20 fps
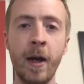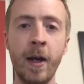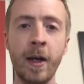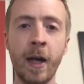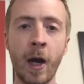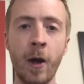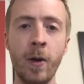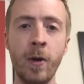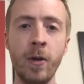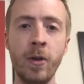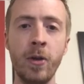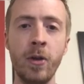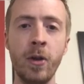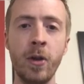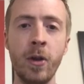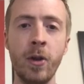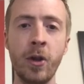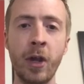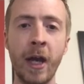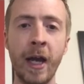go
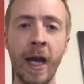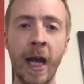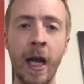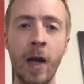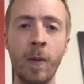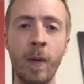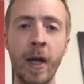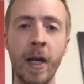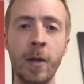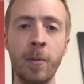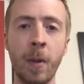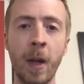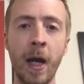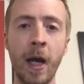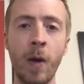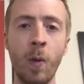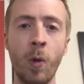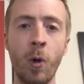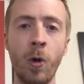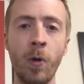and check out Ready
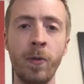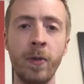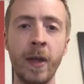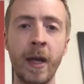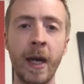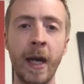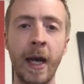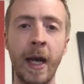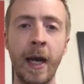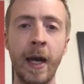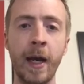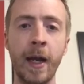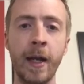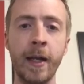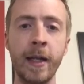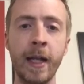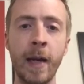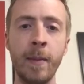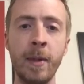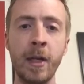Player One,
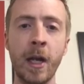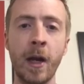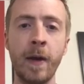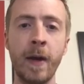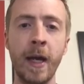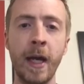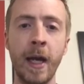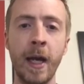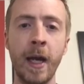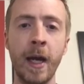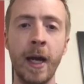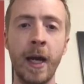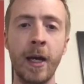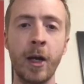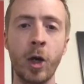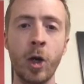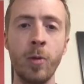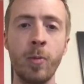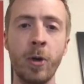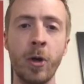and let me know here at
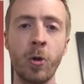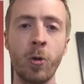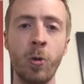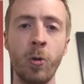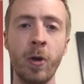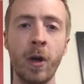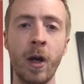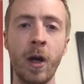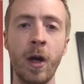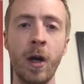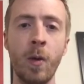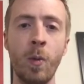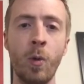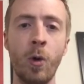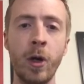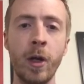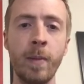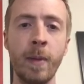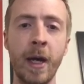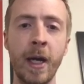Kubrick Corner
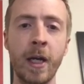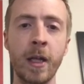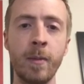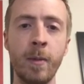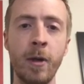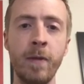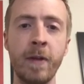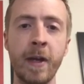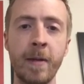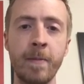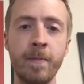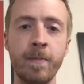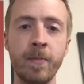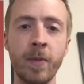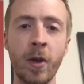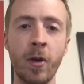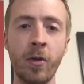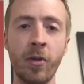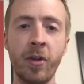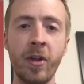what you make of the movie.
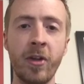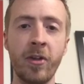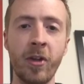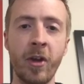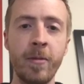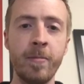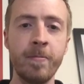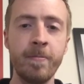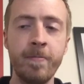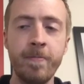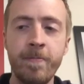I'll see you soon.